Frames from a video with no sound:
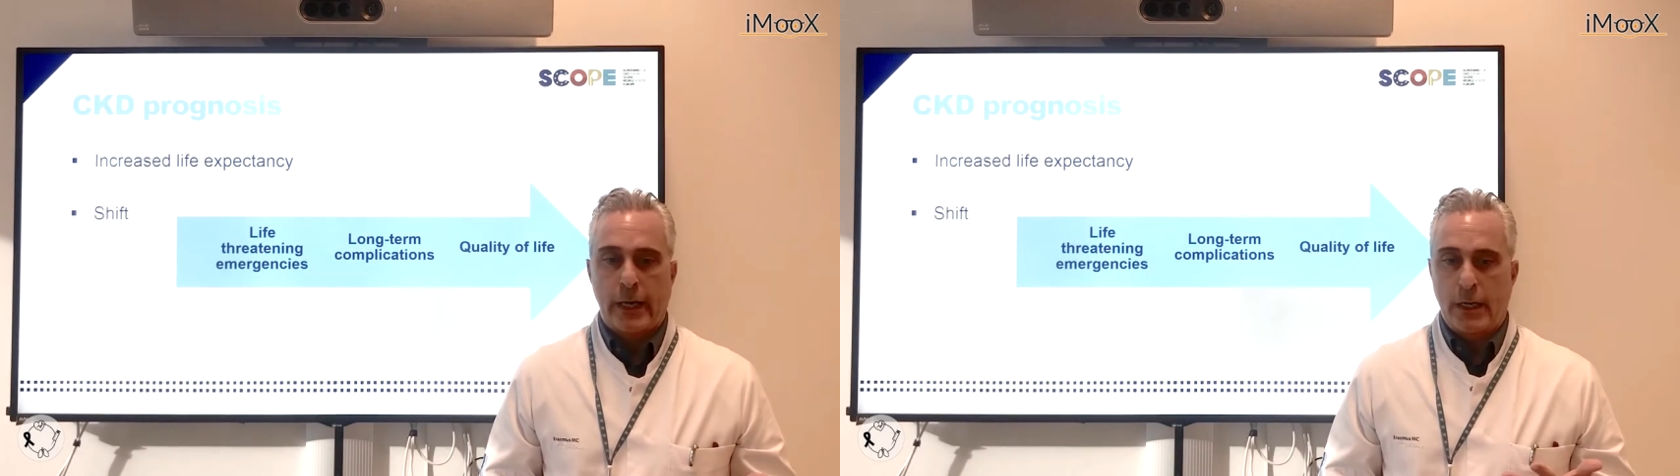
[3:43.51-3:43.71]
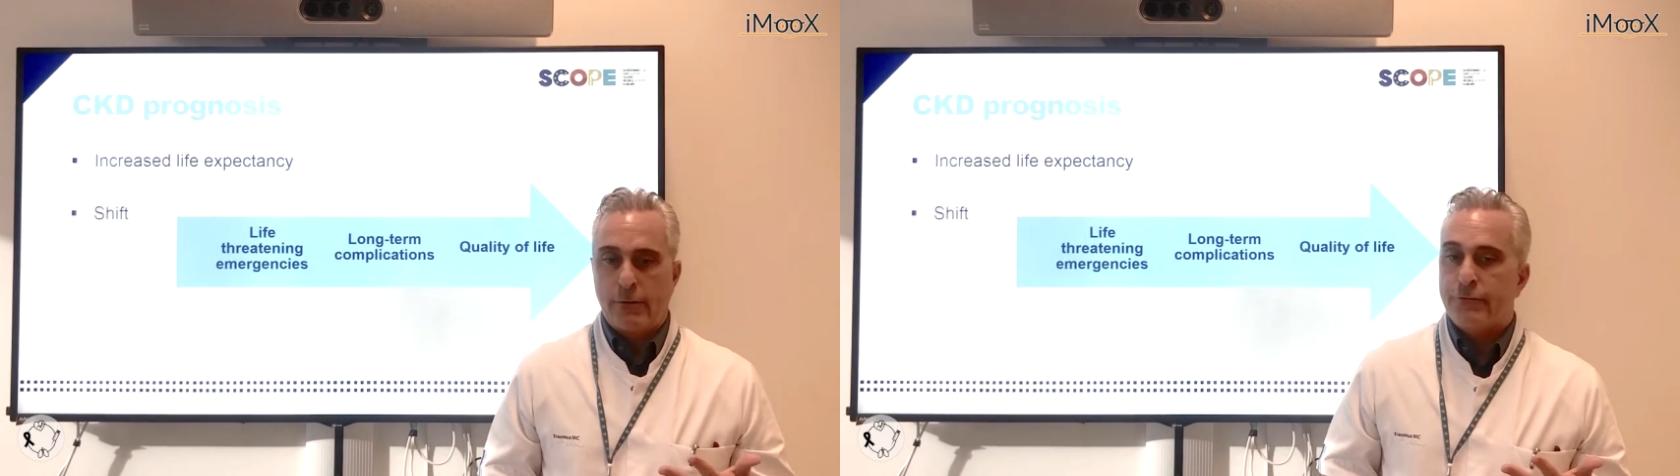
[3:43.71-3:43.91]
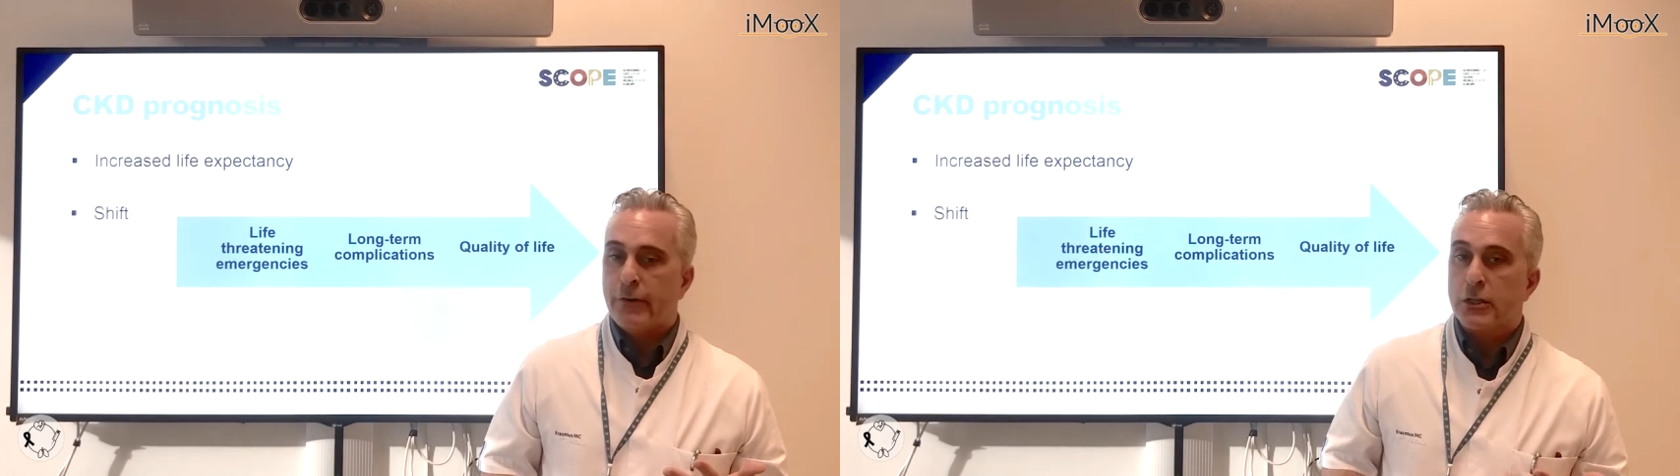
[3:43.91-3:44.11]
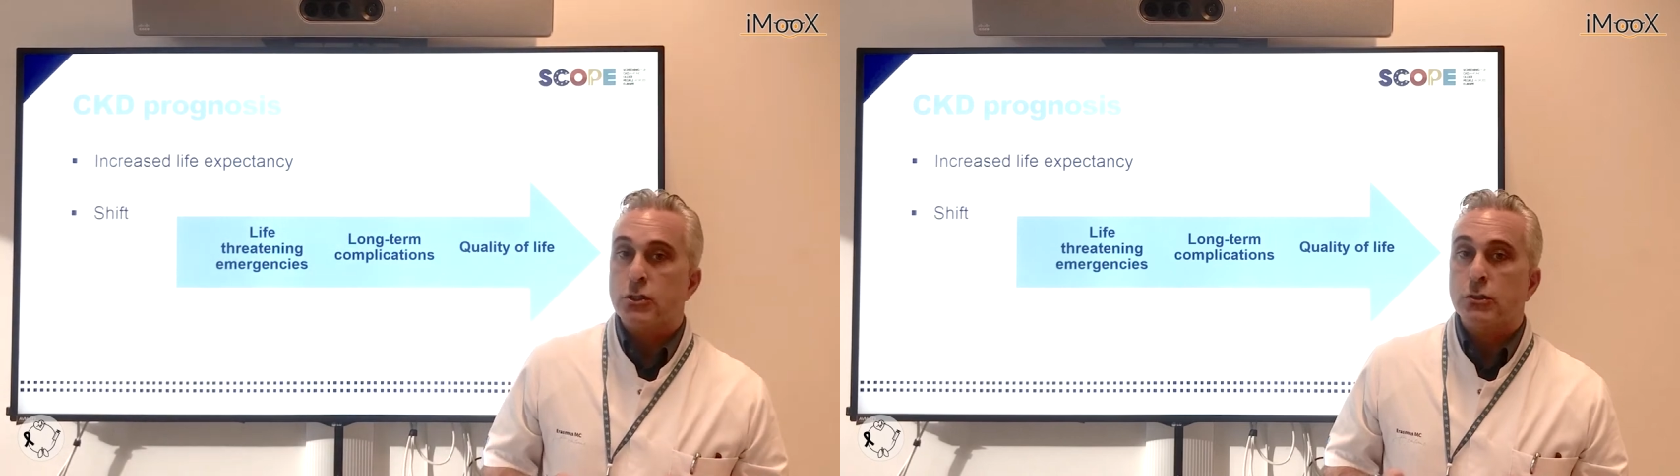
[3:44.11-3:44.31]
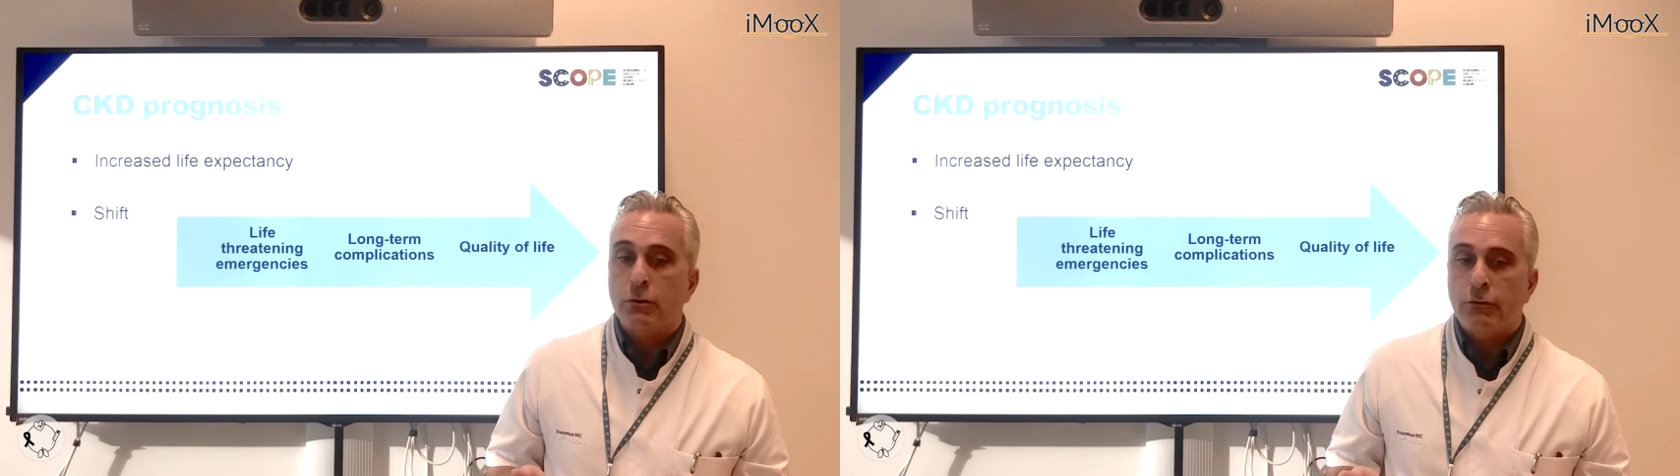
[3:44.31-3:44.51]
and
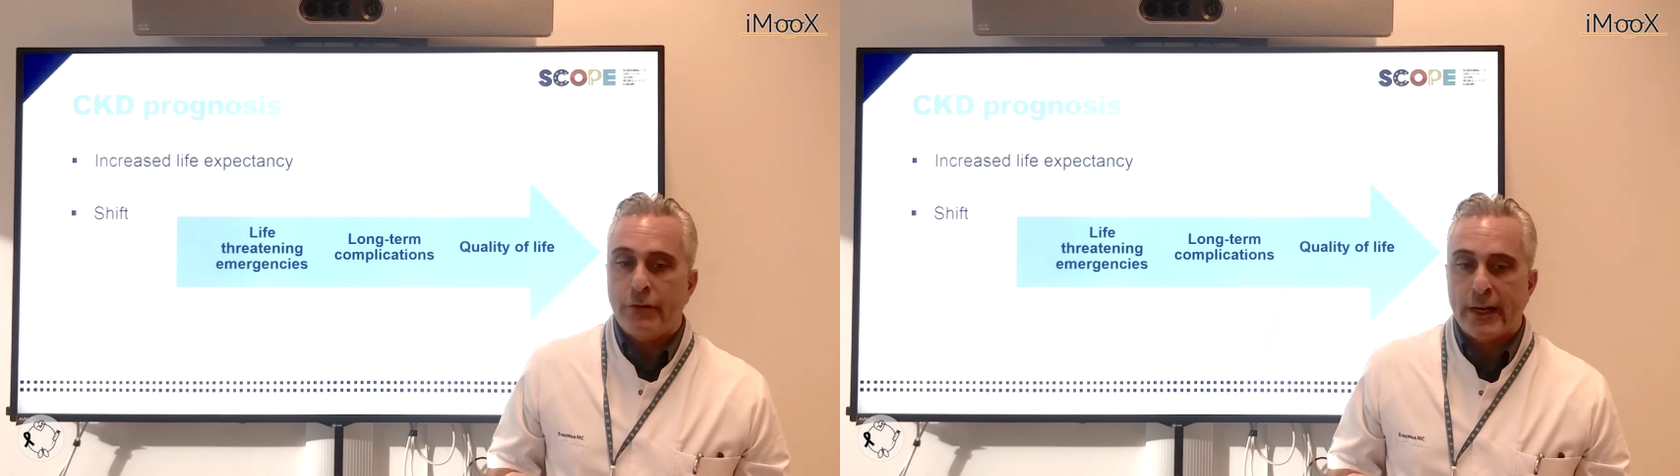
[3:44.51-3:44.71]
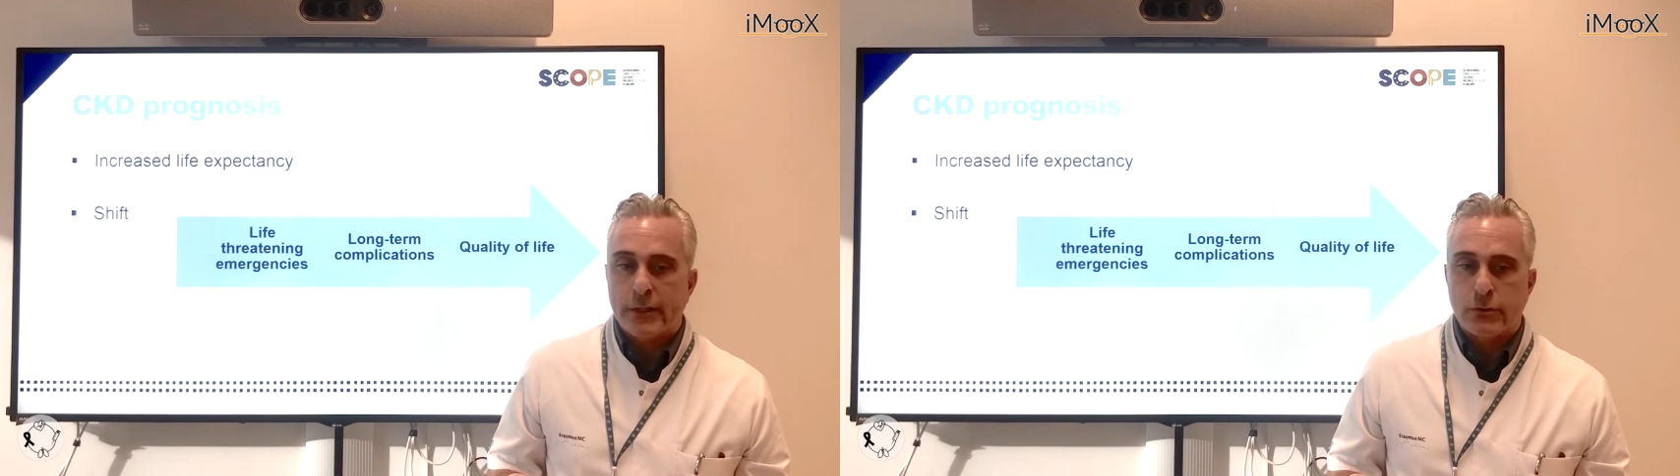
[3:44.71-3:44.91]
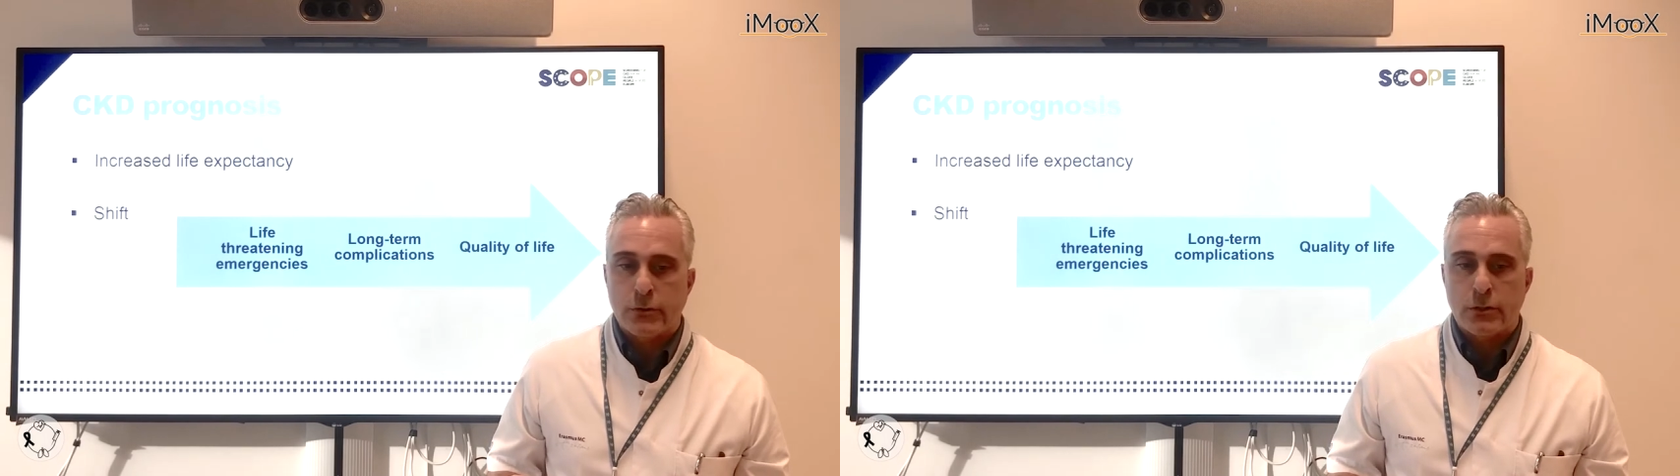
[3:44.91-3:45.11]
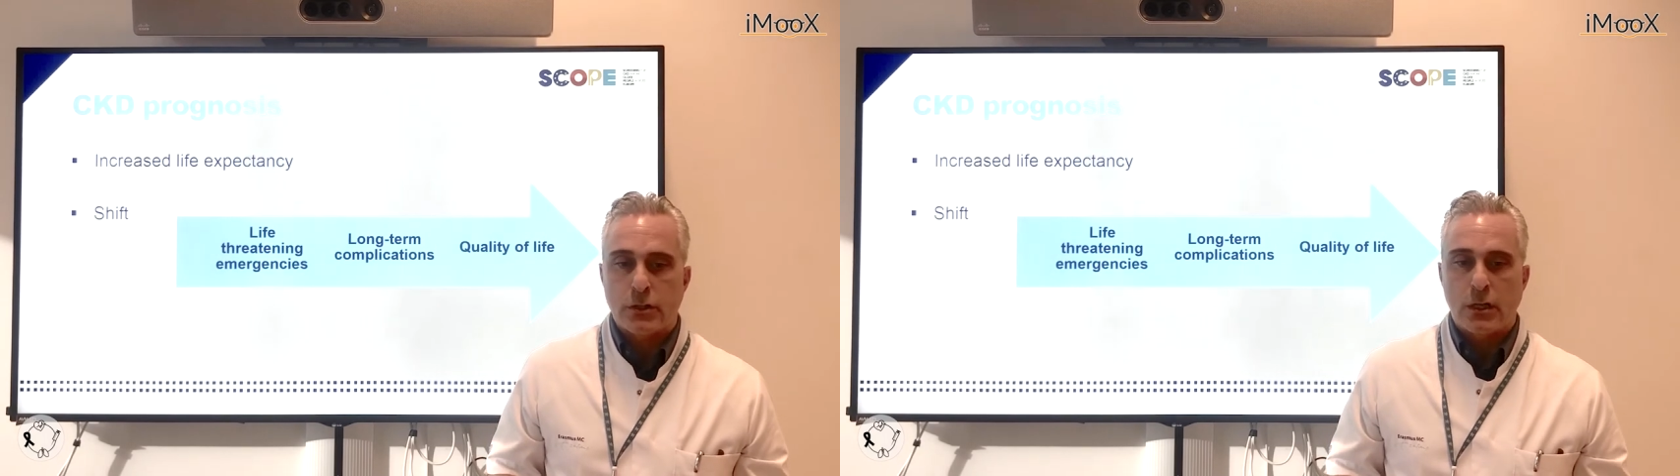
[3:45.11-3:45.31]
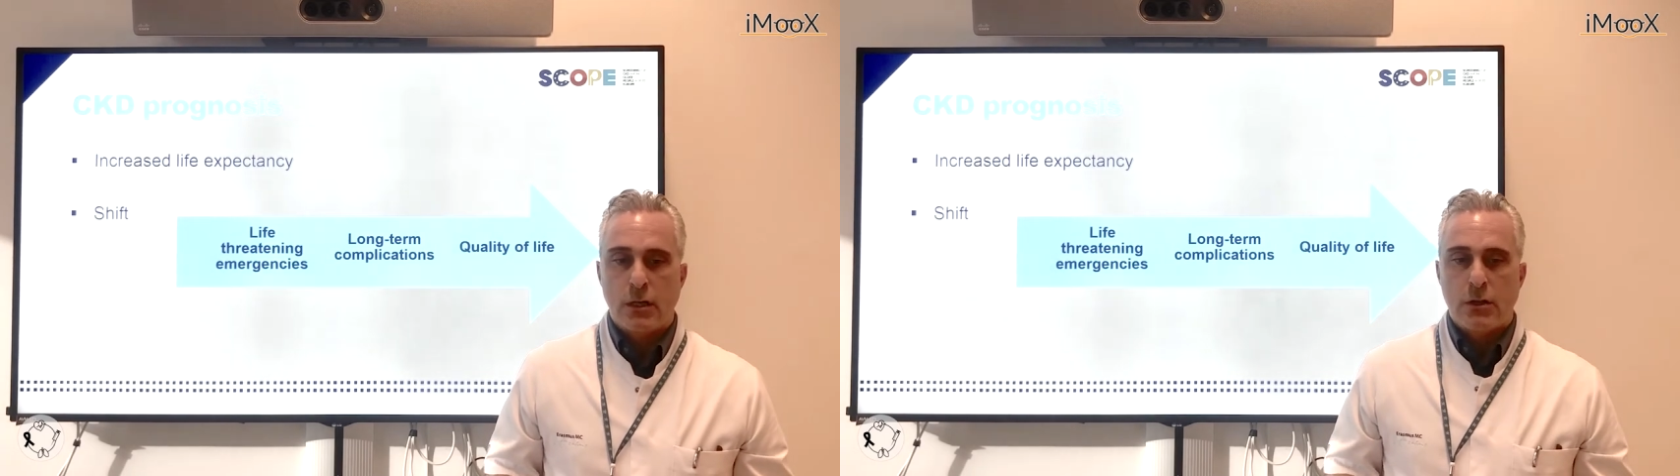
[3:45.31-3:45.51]
functional factors